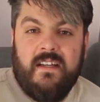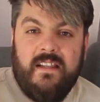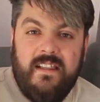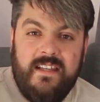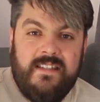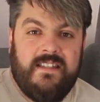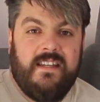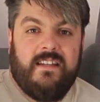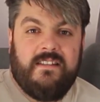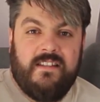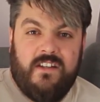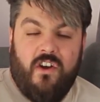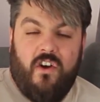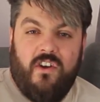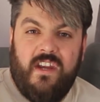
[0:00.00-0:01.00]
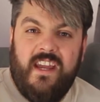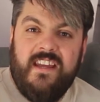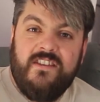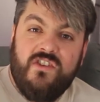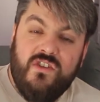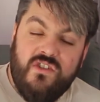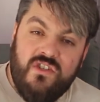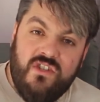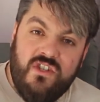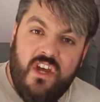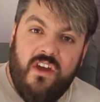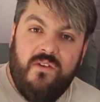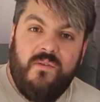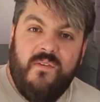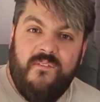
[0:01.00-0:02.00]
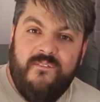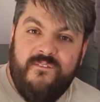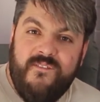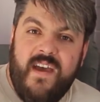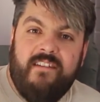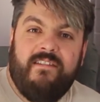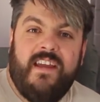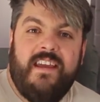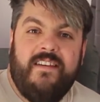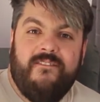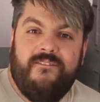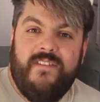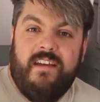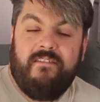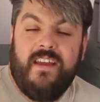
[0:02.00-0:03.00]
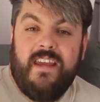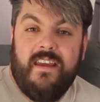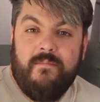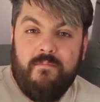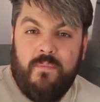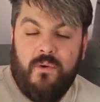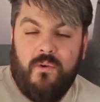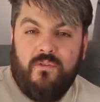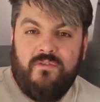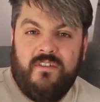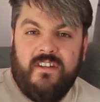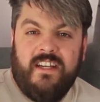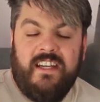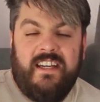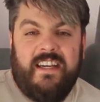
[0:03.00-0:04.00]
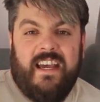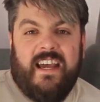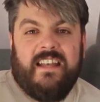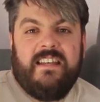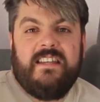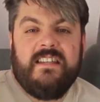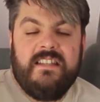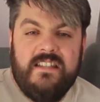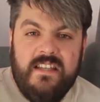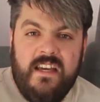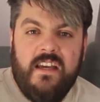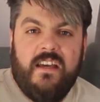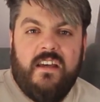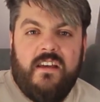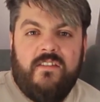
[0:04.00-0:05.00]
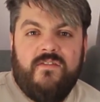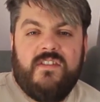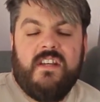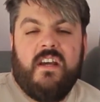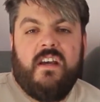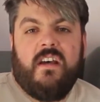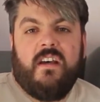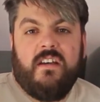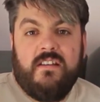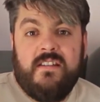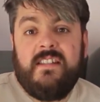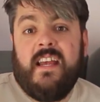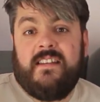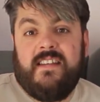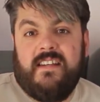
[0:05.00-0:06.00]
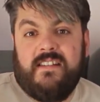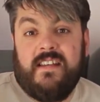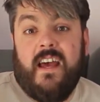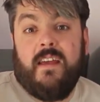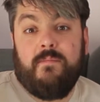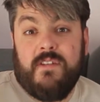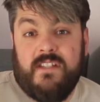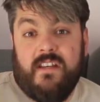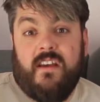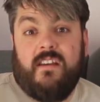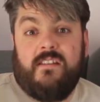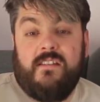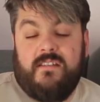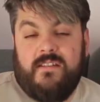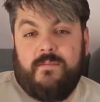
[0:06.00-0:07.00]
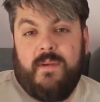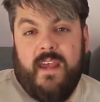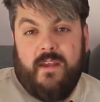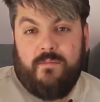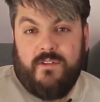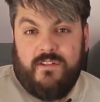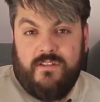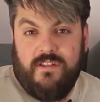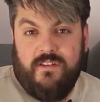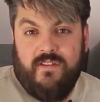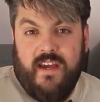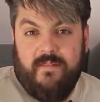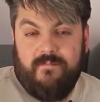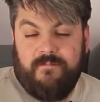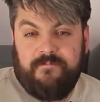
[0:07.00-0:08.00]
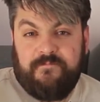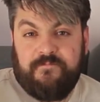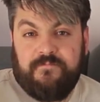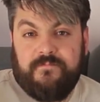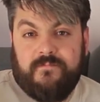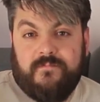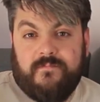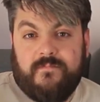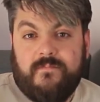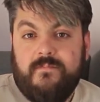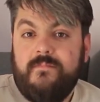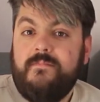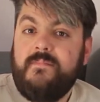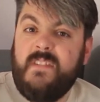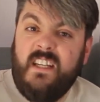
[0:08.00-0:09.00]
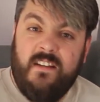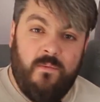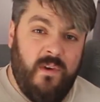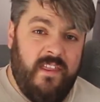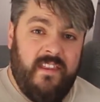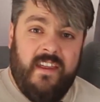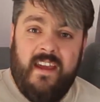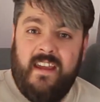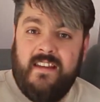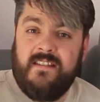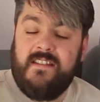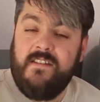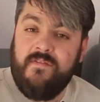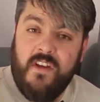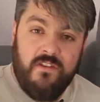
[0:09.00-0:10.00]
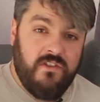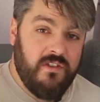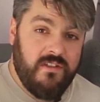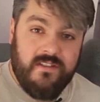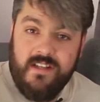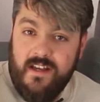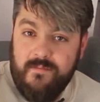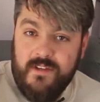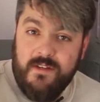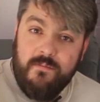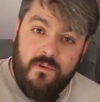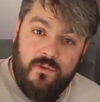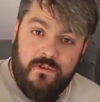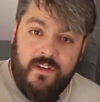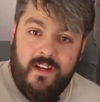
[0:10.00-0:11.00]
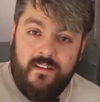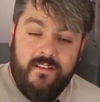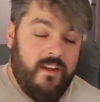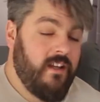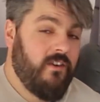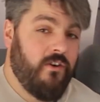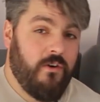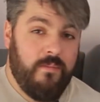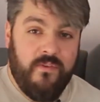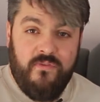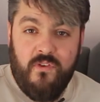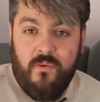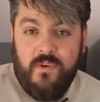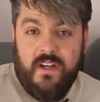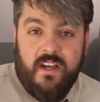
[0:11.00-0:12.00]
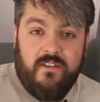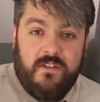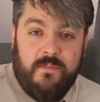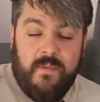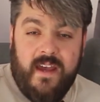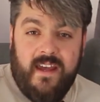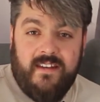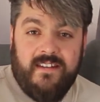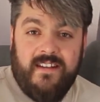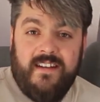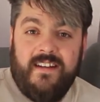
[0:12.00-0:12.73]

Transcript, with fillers: Listening to God is so very, very important and deserves us setting time aside to be able to do that. And whether that is devotional time in the morning or before we go to bed,